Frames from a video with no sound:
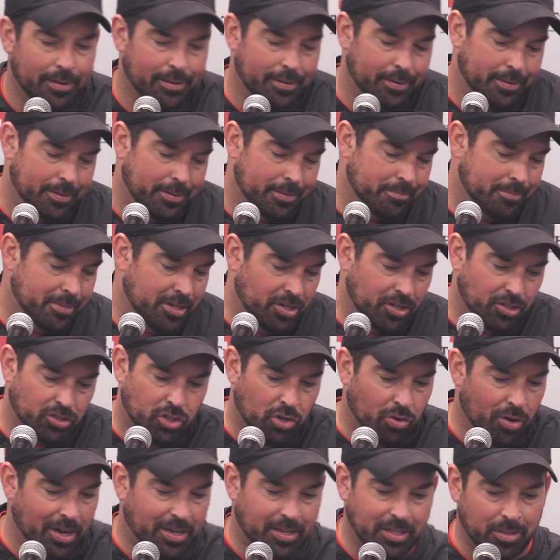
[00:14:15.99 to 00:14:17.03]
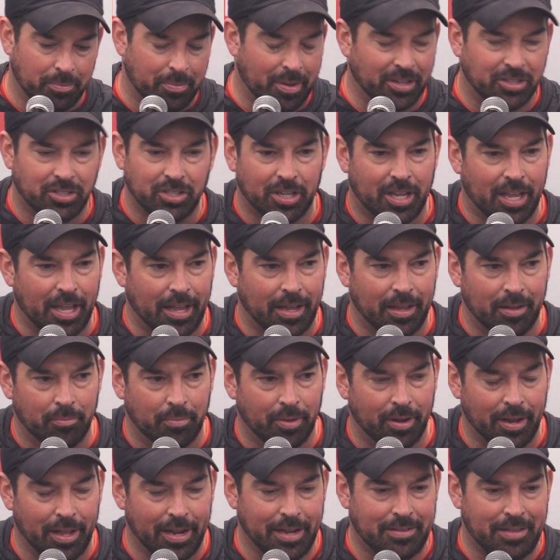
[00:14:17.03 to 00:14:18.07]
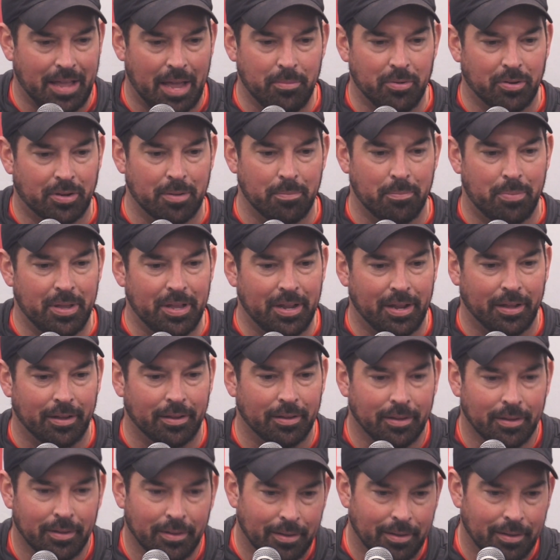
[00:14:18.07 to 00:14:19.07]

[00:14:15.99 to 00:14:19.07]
And you just correct it the best you can. But anytime you're competing,